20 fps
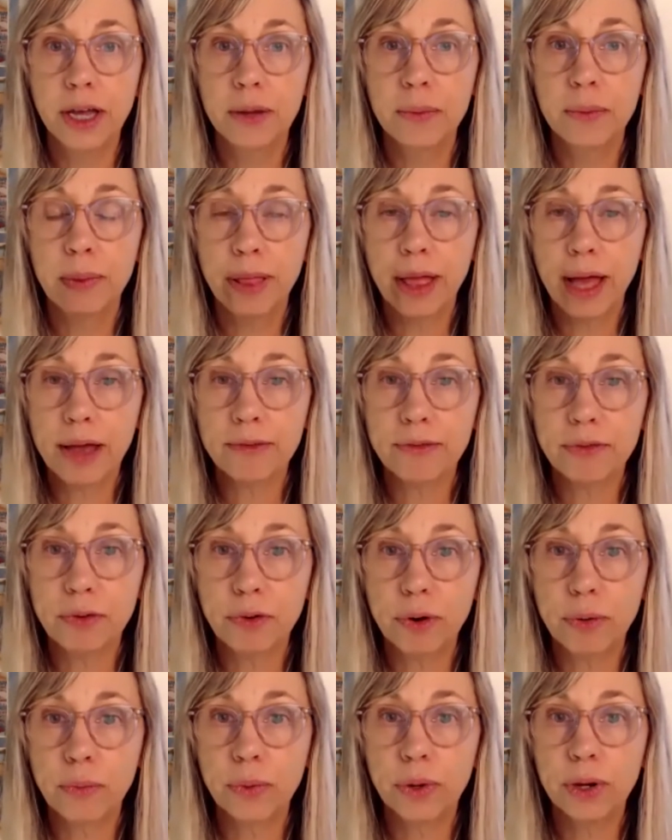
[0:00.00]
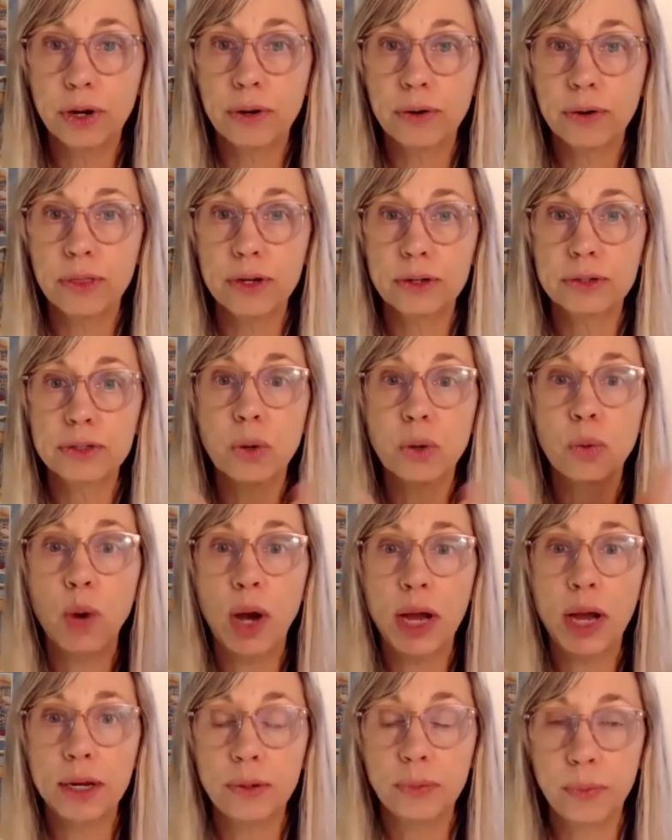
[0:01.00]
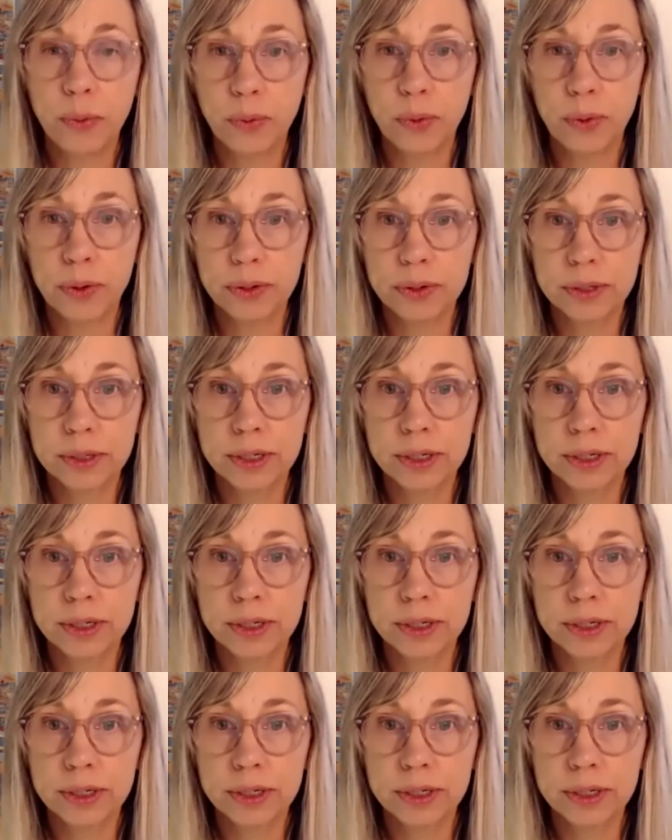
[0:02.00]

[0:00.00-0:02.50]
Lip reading: platform where there's a whiteboard,